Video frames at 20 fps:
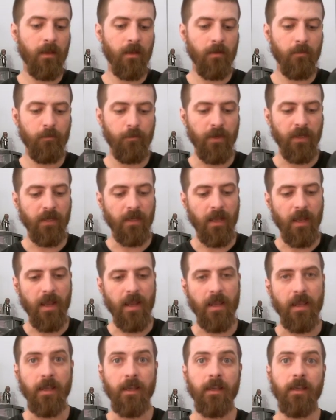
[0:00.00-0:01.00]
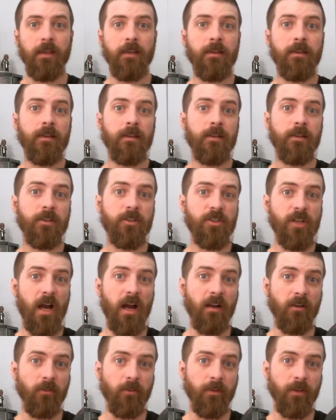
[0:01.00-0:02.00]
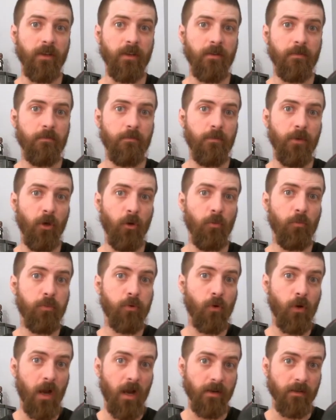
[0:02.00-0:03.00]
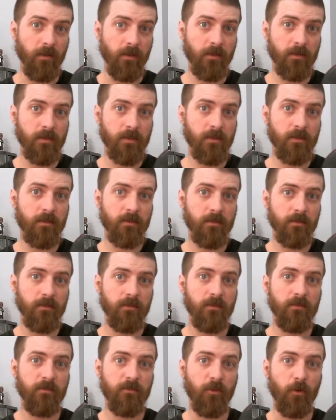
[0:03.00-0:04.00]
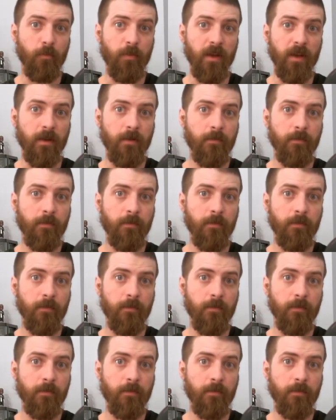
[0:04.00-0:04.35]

been a shoddily built product for me.